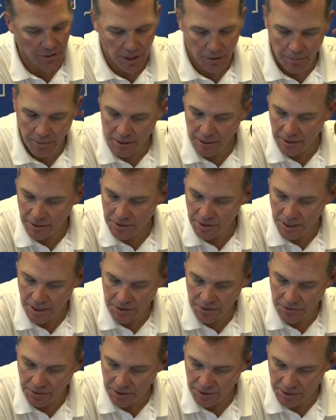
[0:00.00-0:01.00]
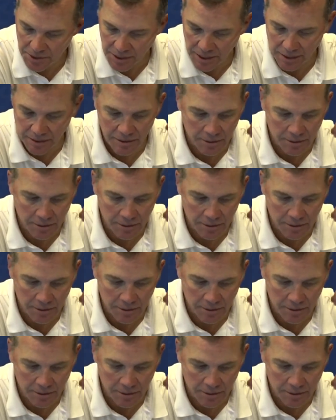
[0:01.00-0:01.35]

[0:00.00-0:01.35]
I'm going to address first thing